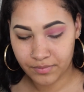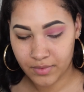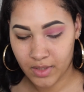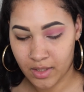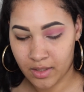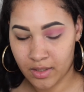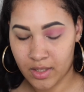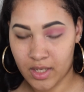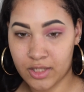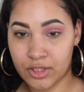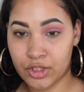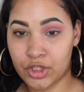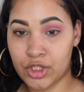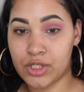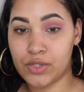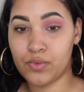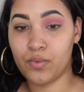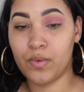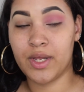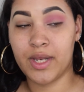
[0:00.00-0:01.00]
And then
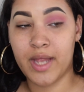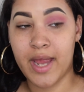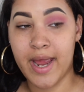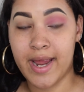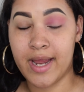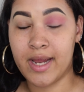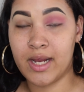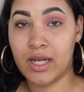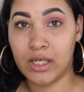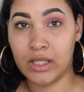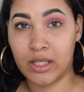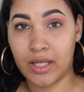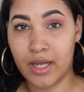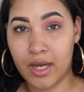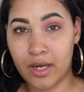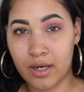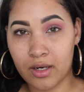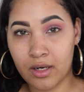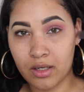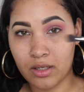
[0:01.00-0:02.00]
just with a
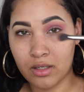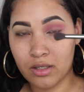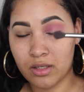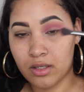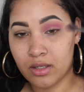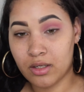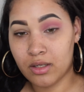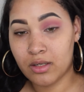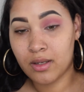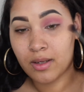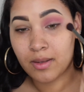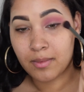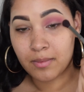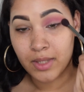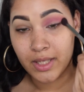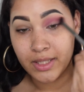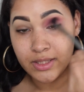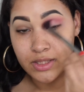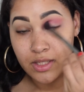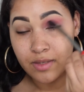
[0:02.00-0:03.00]
clean
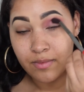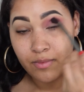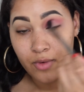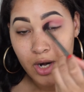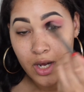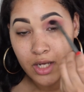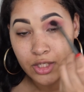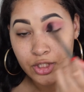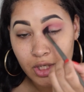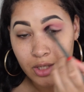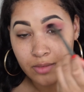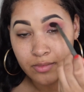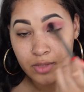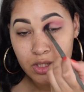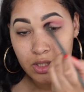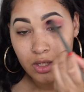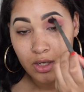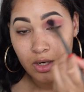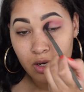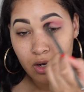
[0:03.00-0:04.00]
blending brush, I'm
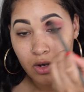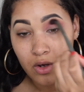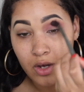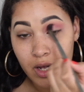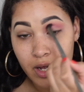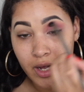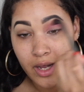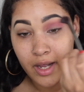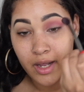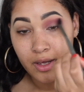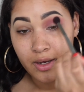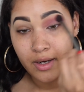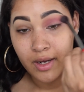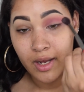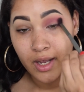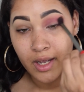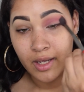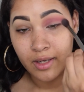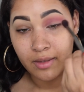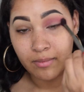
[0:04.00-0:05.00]
just gonna go ahead
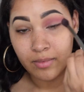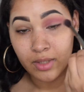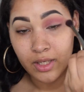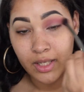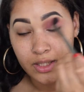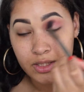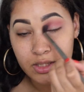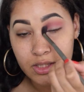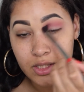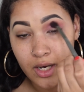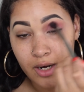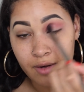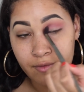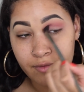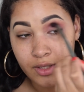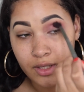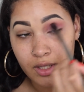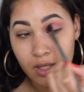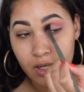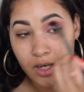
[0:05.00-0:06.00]
and blend
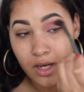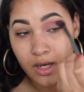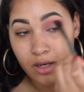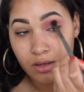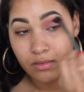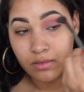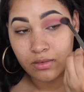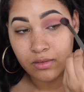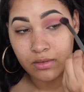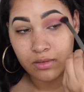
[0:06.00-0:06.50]
everything out.